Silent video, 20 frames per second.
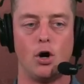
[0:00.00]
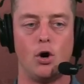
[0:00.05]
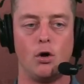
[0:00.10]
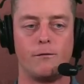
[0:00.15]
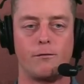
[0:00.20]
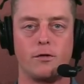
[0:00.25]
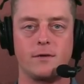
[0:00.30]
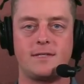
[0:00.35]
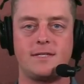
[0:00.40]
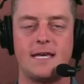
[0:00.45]

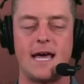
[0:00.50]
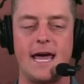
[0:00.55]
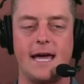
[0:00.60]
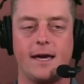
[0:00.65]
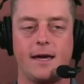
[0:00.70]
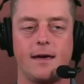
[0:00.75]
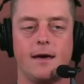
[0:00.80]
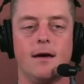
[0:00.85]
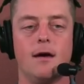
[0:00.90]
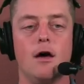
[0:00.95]

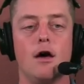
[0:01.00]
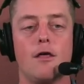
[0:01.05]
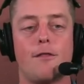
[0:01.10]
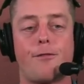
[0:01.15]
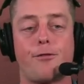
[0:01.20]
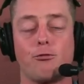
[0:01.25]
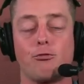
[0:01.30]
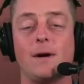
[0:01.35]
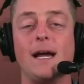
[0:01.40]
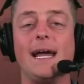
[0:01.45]
overtake.
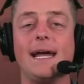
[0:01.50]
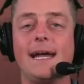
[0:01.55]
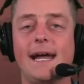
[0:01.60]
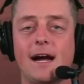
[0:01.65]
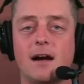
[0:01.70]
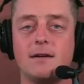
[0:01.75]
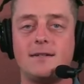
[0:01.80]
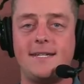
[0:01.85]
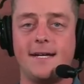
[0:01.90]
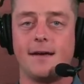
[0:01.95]

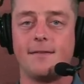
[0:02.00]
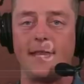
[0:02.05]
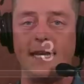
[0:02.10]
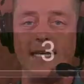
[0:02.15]
Three-year deal that